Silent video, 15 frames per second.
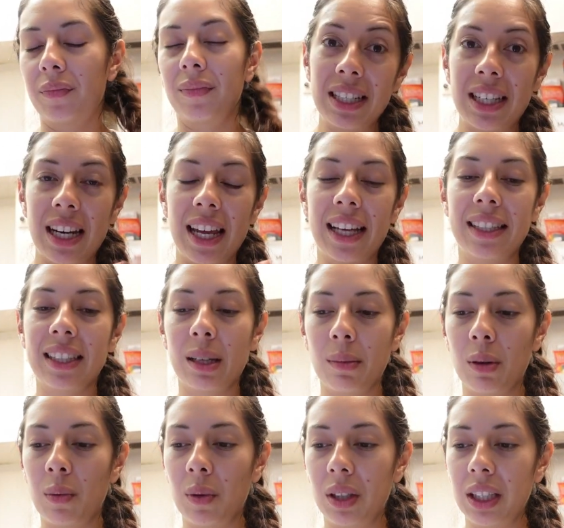today it's gonna
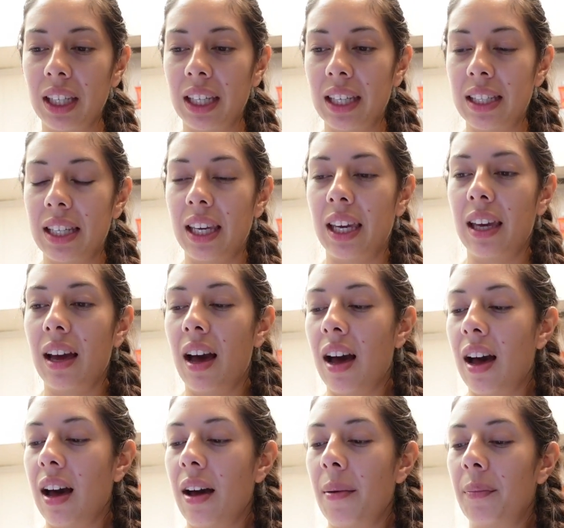be really easy.
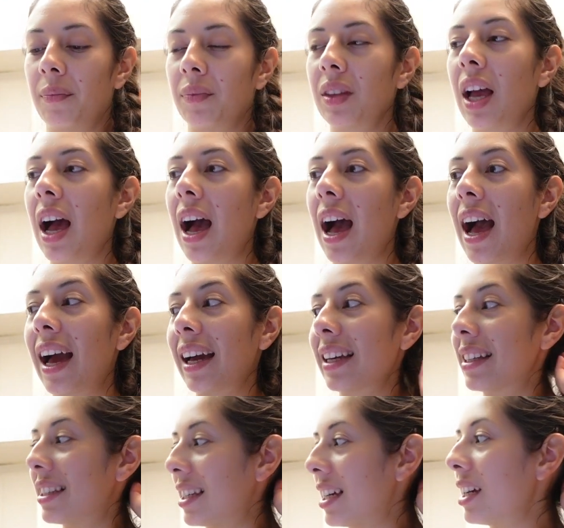
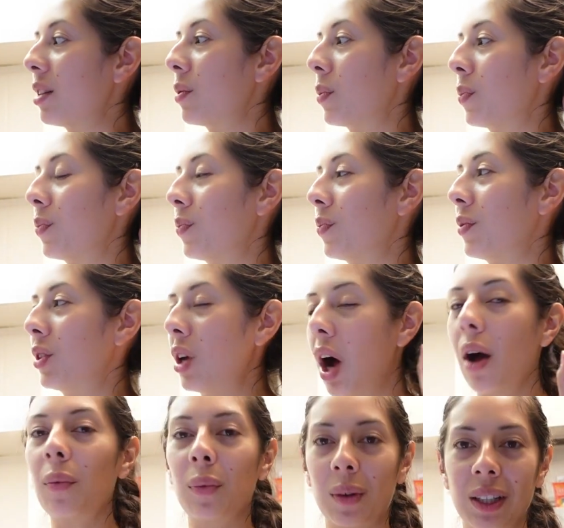I did
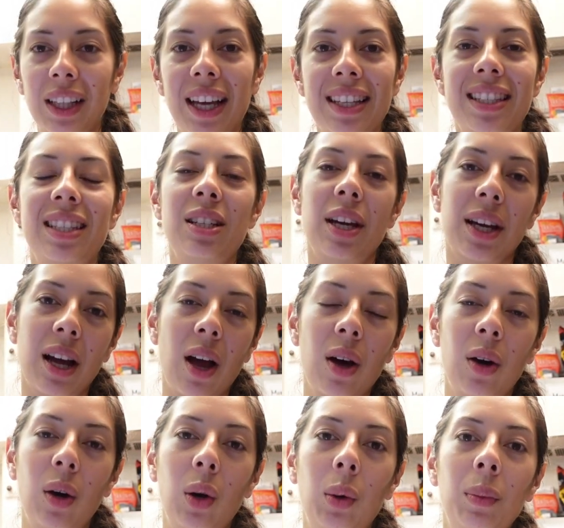not realize until I got
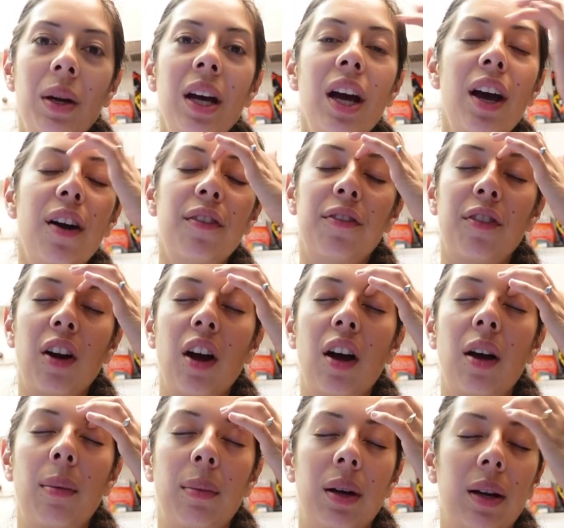home
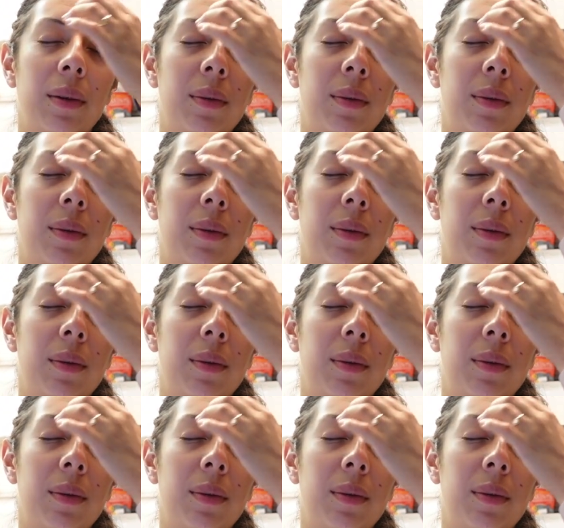from